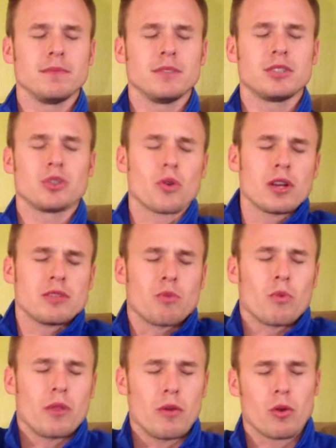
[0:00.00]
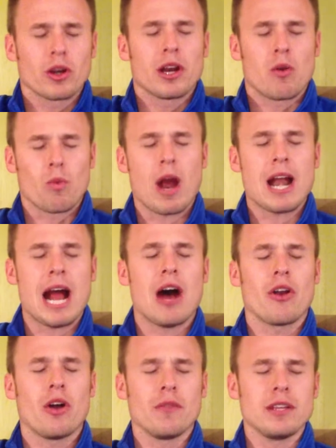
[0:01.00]
stories that we're going to write
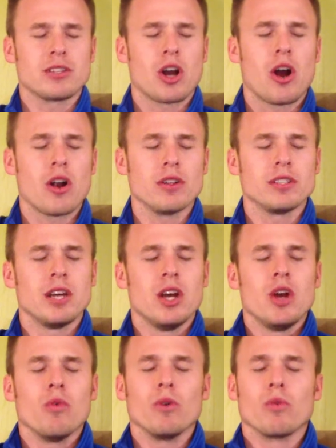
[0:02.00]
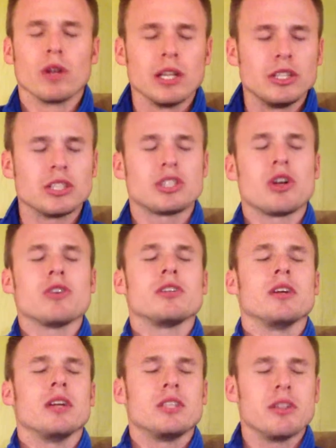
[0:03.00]
out on these cards would really just start
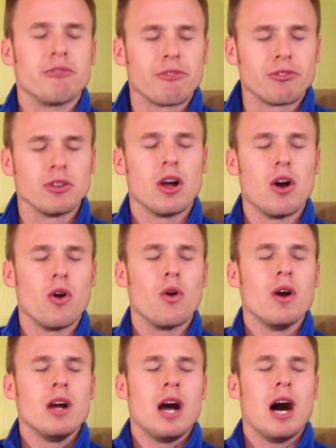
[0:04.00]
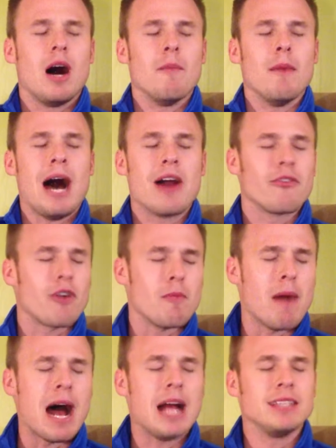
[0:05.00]
to flow out of our
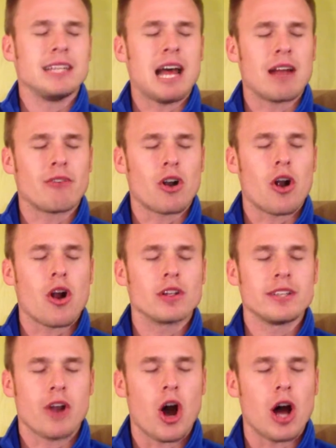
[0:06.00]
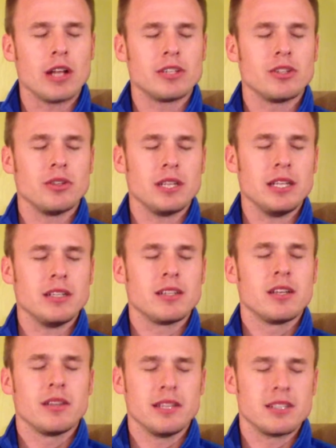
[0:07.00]
minds and out of our hearts and onto
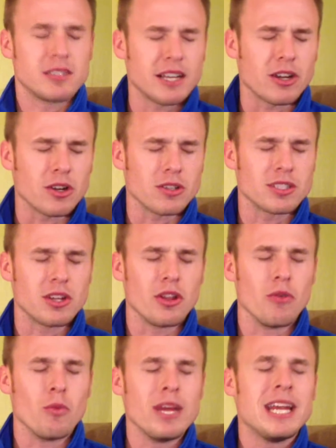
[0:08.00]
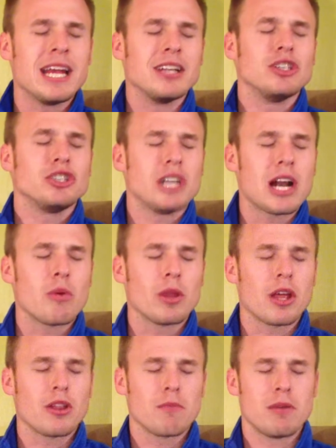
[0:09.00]
these stickers, so that we can share
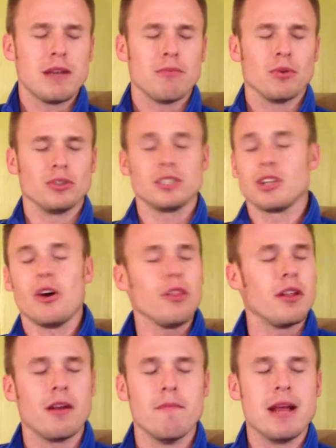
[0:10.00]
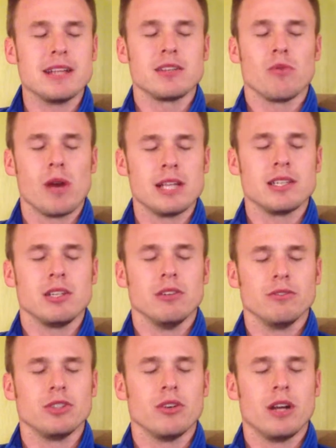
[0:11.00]
with other people just all the amazing ways that you
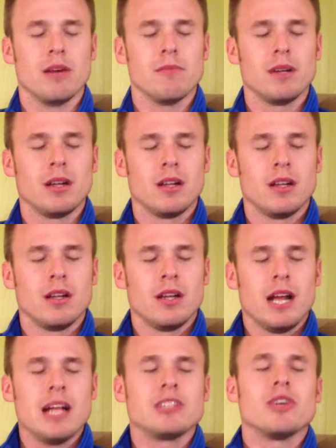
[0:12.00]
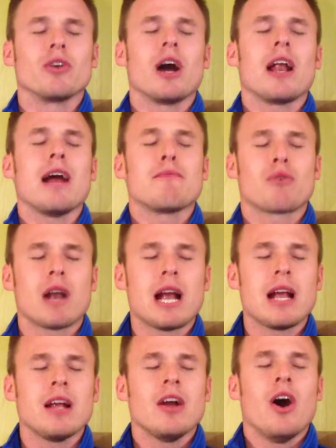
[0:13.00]
have shown up. And so, God, I
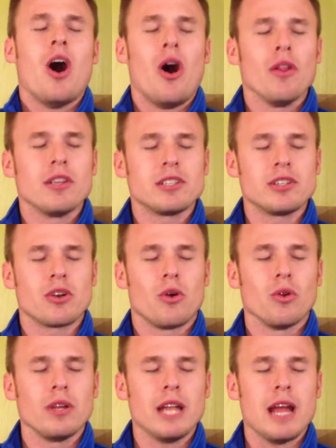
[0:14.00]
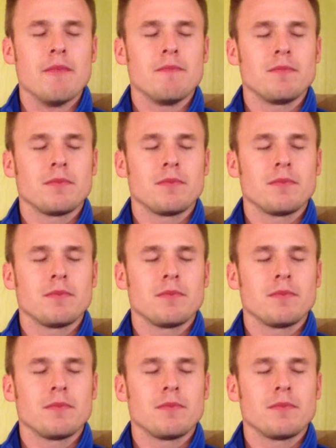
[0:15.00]
pray all this in your holy name.